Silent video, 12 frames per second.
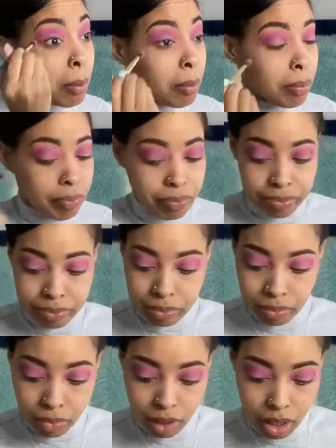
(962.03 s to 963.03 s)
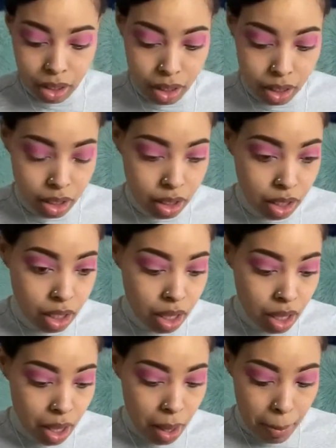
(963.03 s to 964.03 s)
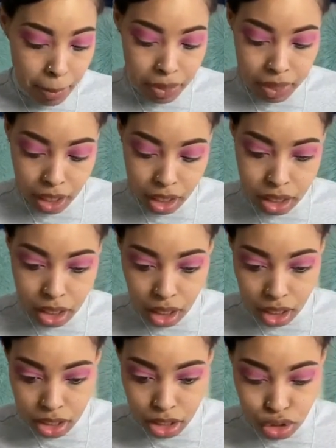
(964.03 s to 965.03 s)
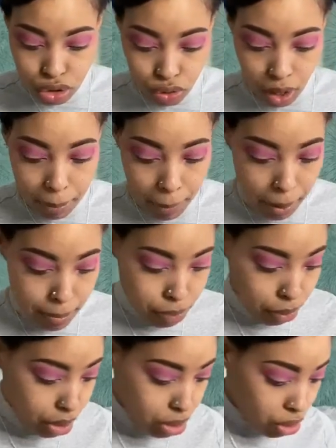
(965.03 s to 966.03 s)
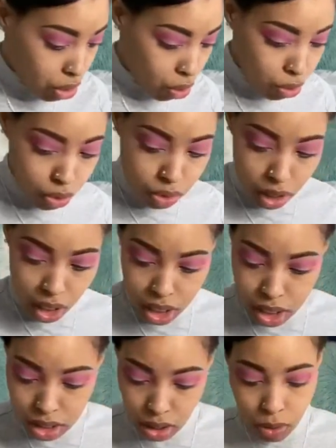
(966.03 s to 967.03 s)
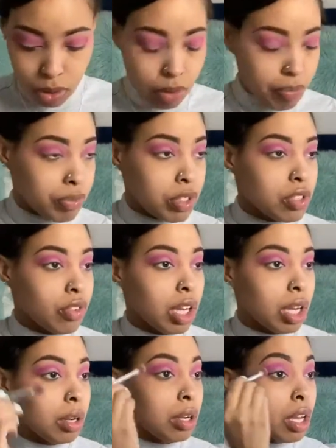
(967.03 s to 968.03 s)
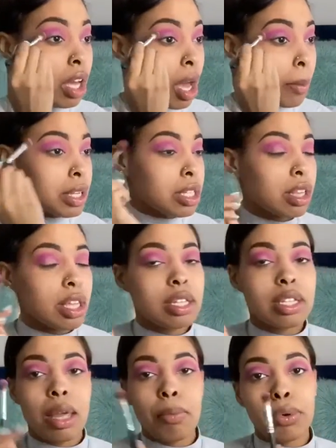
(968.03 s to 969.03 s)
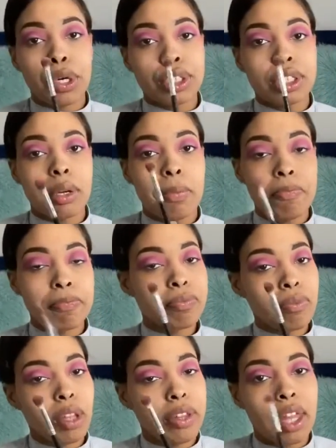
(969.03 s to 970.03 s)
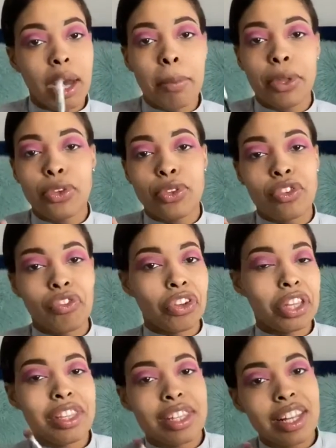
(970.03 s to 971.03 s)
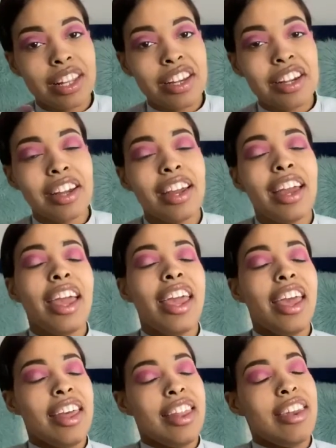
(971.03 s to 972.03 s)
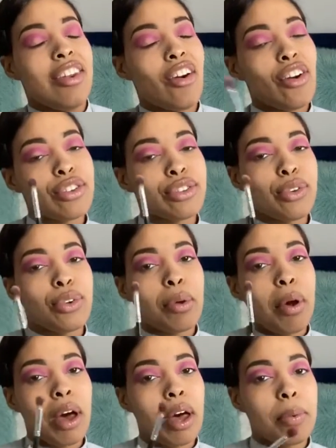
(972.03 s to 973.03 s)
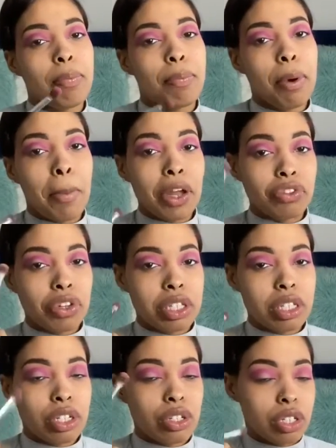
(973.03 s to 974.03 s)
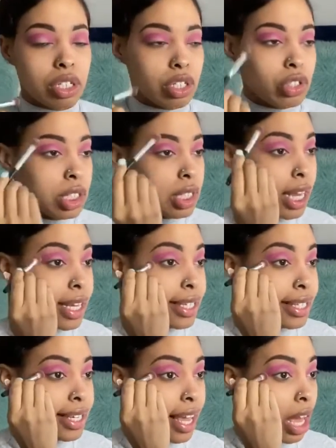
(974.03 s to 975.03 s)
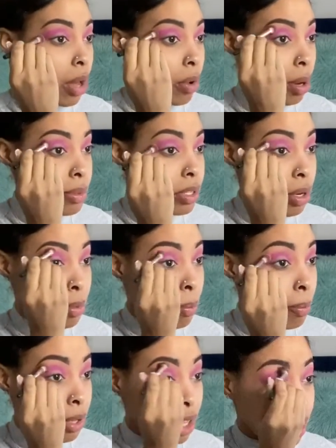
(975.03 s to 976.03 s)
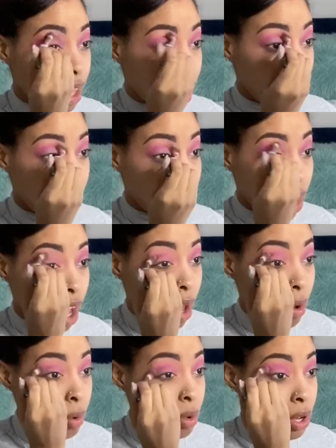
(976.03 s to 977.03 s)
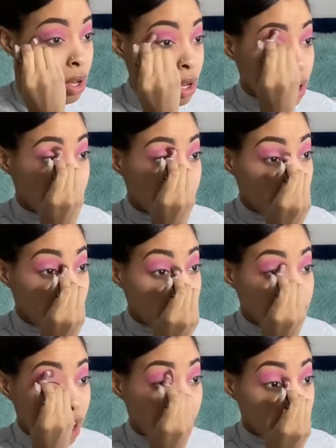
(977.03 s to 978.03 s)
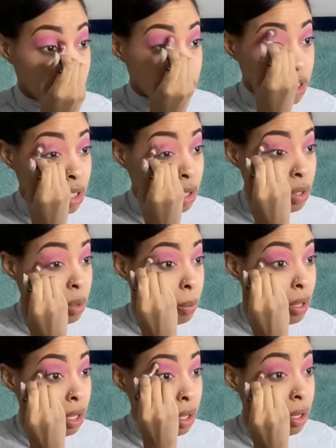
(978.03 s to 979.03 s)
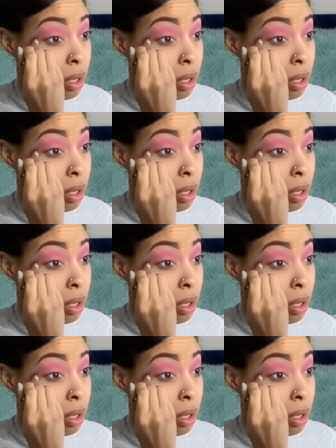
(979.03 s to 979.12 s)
But then I think I just dropped my brush. Hold on, you guys. Oh no, it's right here. I'm gonna take that same brush that I've been using for concealer and also to put my transition shades down. I'm just gonna blend that color out or buff it out just a little bit.